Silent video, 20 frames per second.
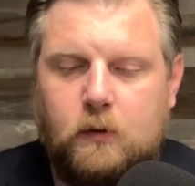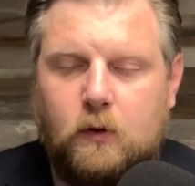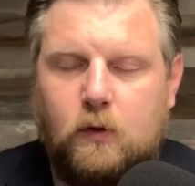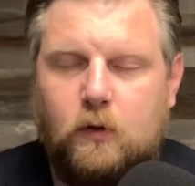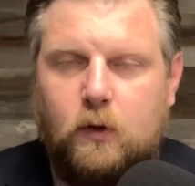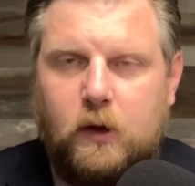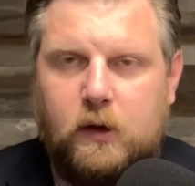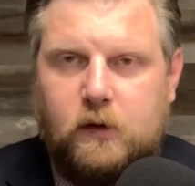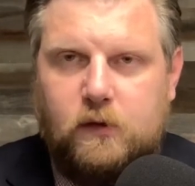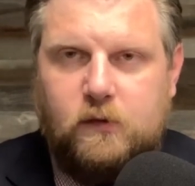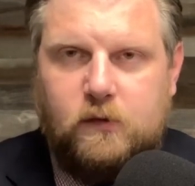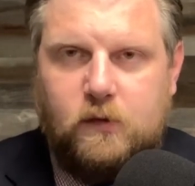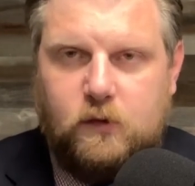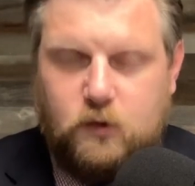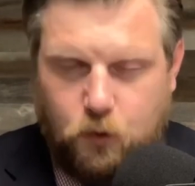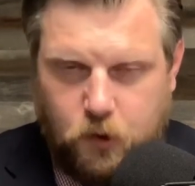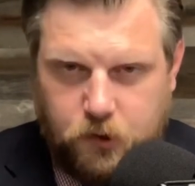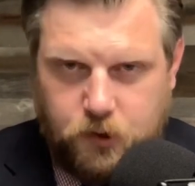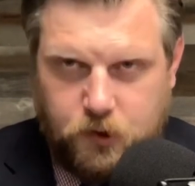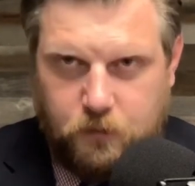created a
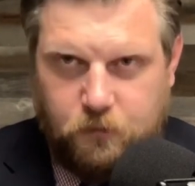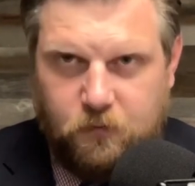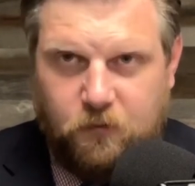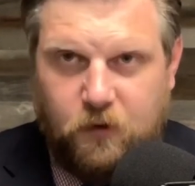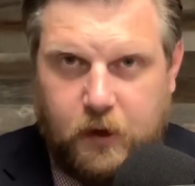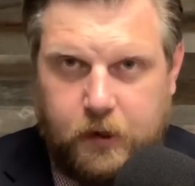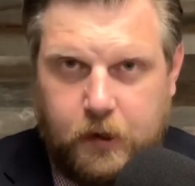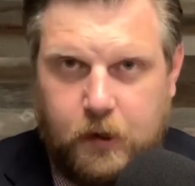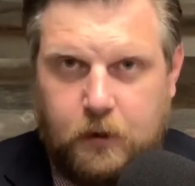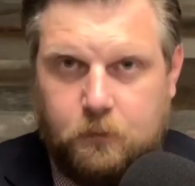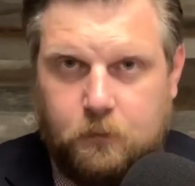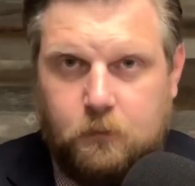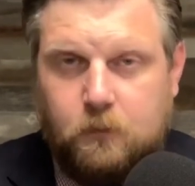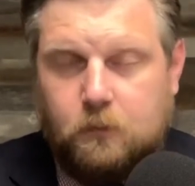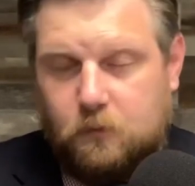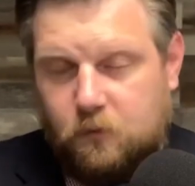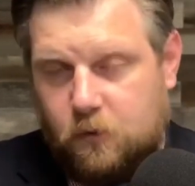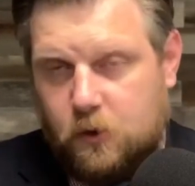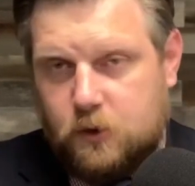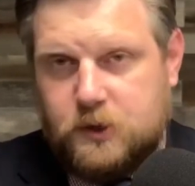situation finding,
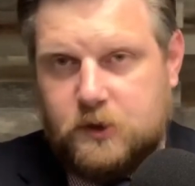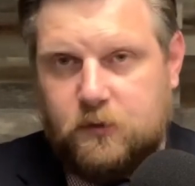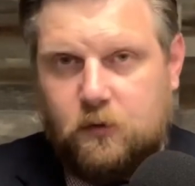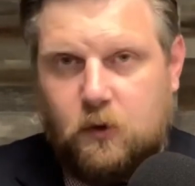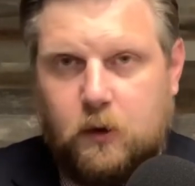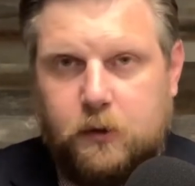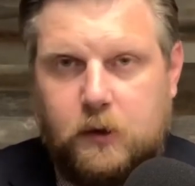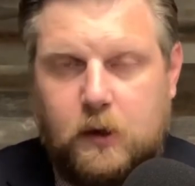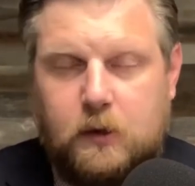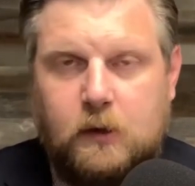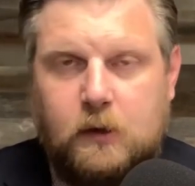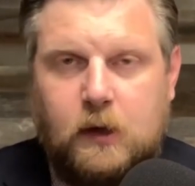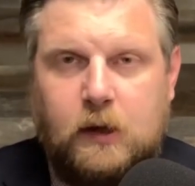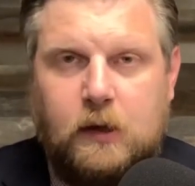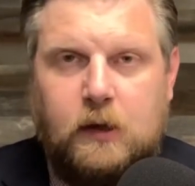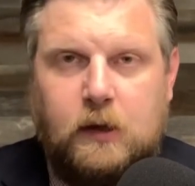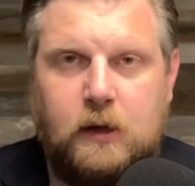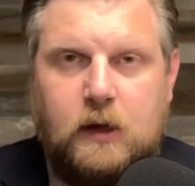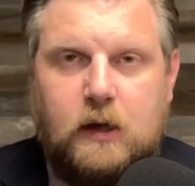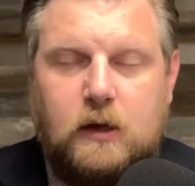first of all, that
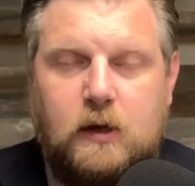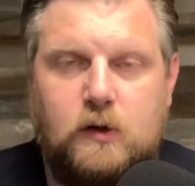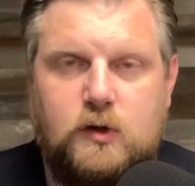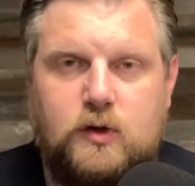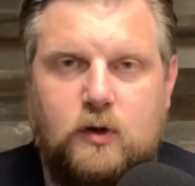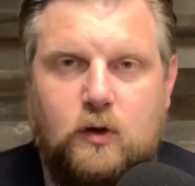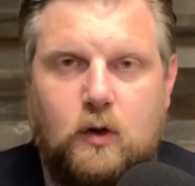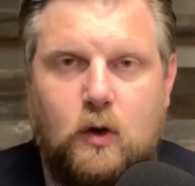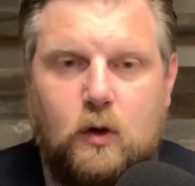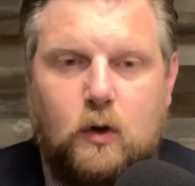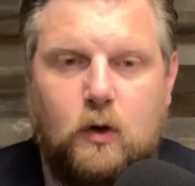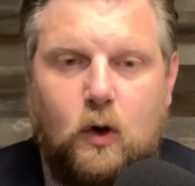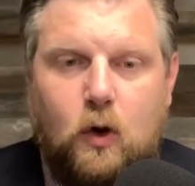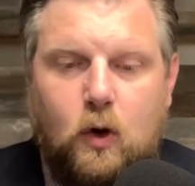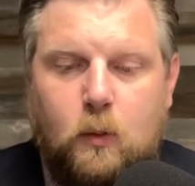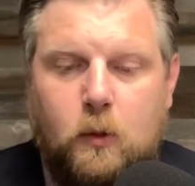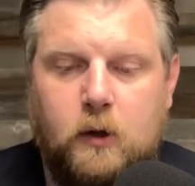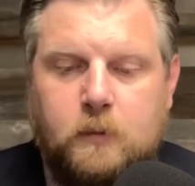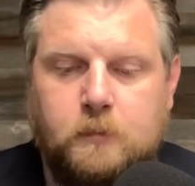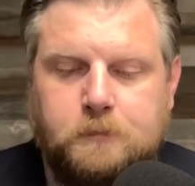in eastern
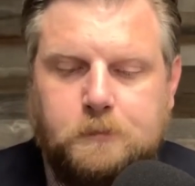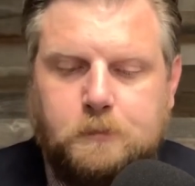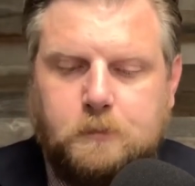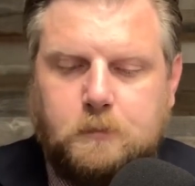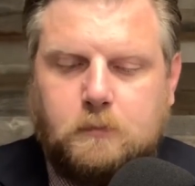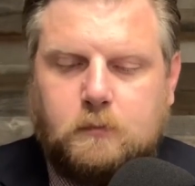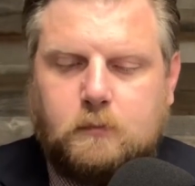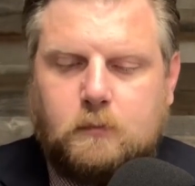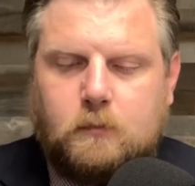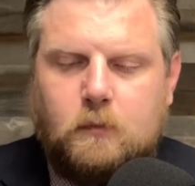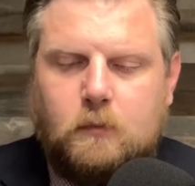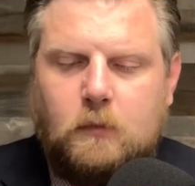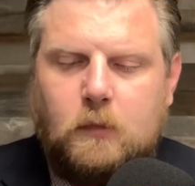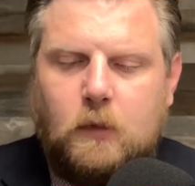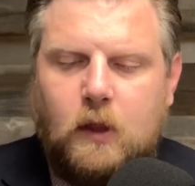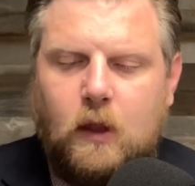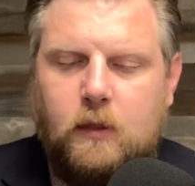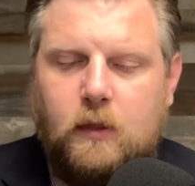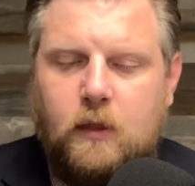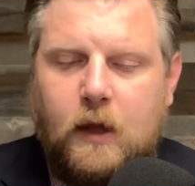Oklahoma,
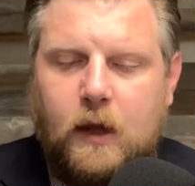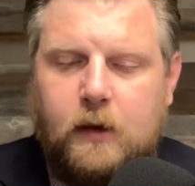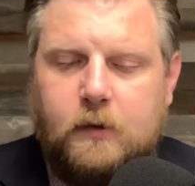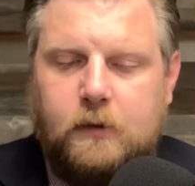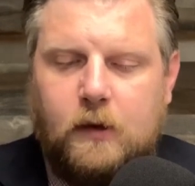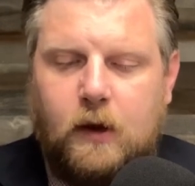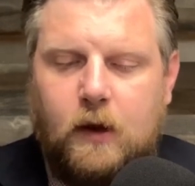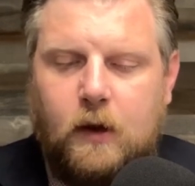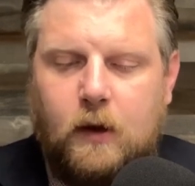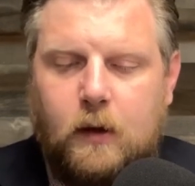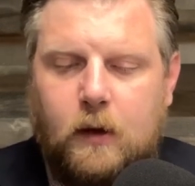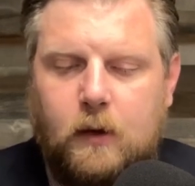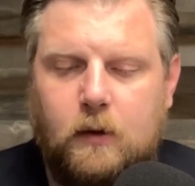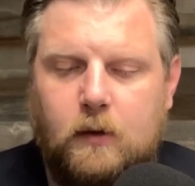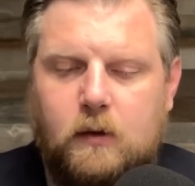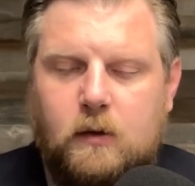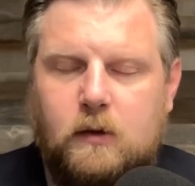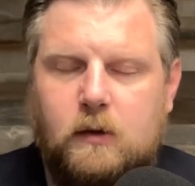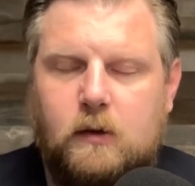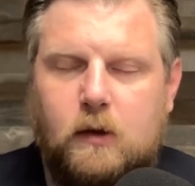that
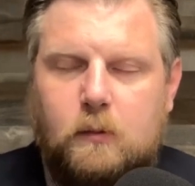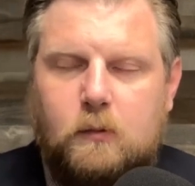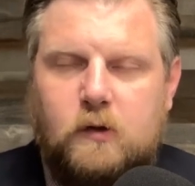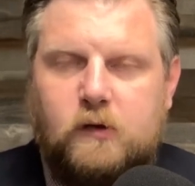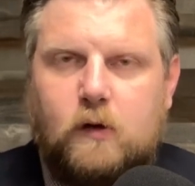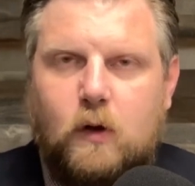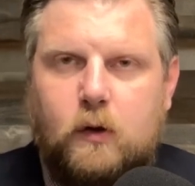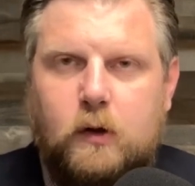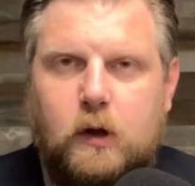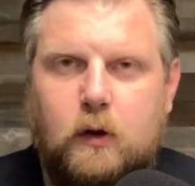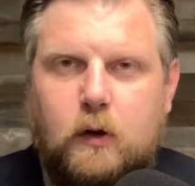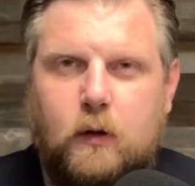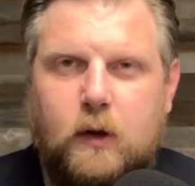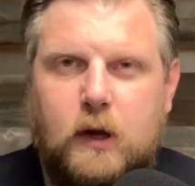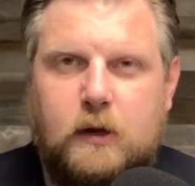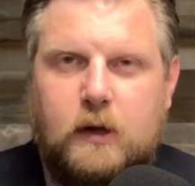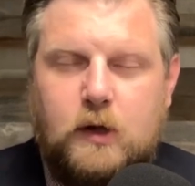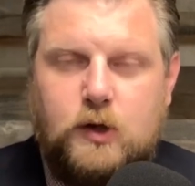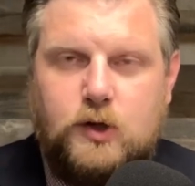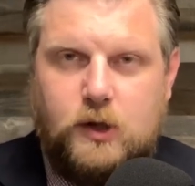the Muscogee
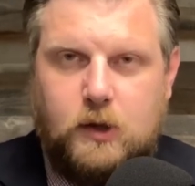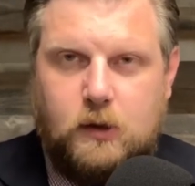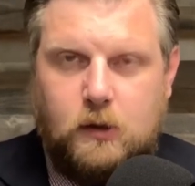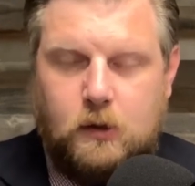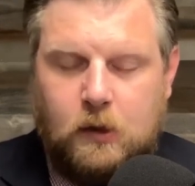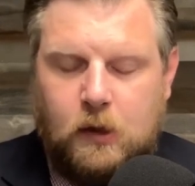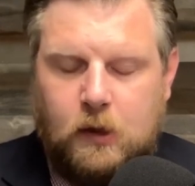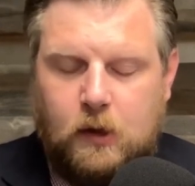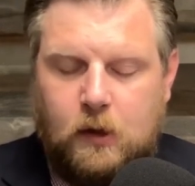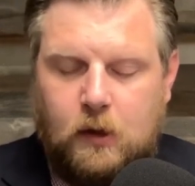Creek Nation